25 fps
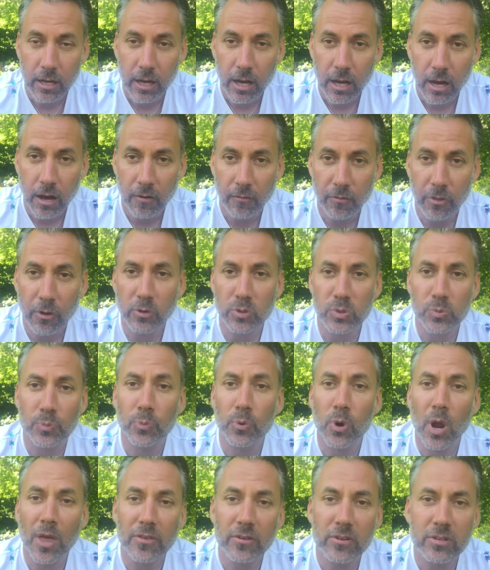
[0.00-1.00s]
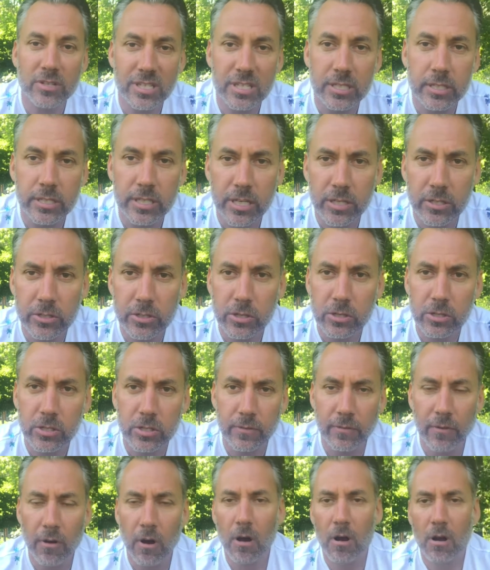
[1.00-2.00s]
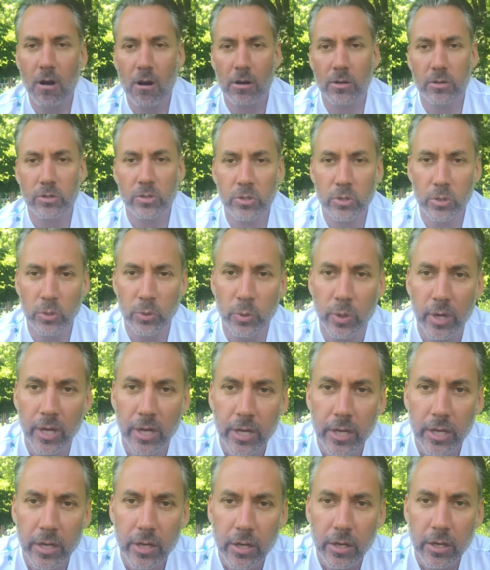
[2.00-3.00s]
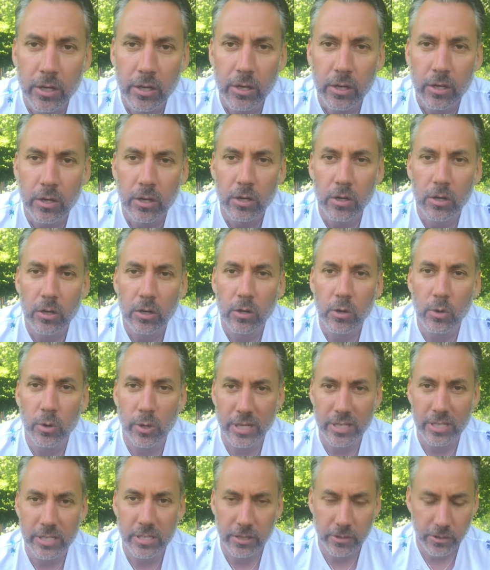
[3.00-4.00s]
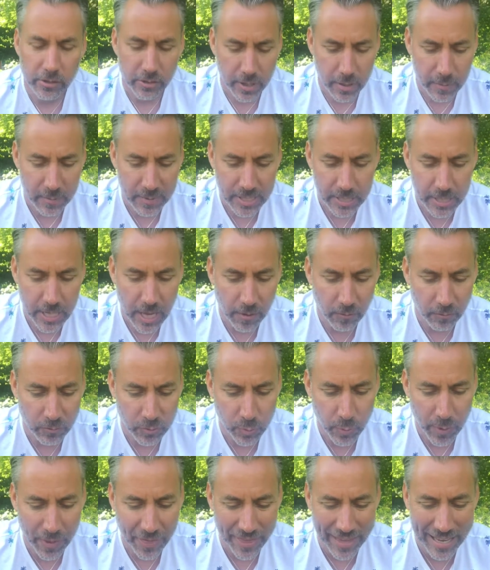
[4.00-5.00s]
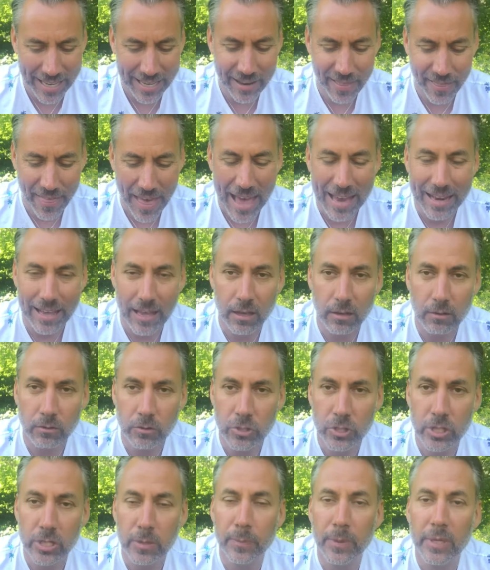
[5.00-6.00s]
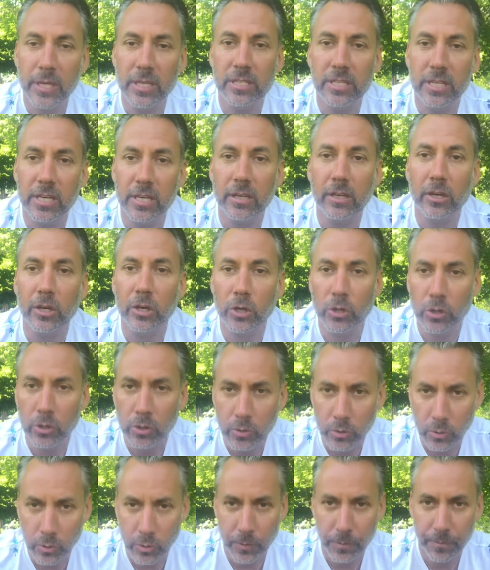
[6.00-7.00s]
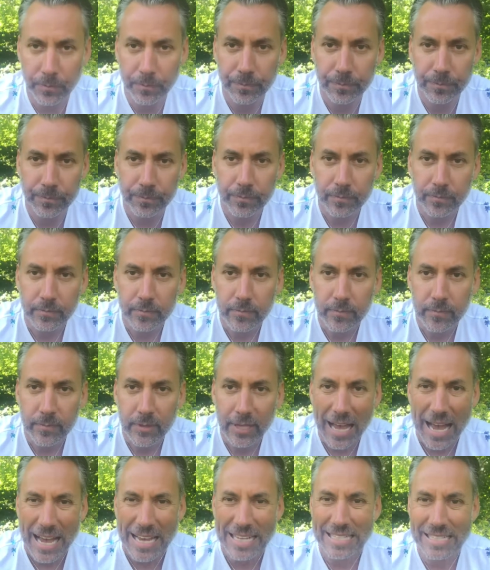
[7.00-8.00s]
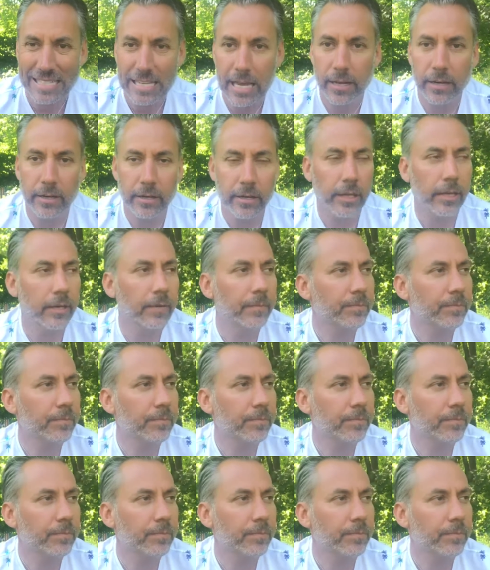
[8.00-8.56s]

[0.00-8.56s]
of those brothers and sisters of ours who consider themselves within that LGBTQ identity.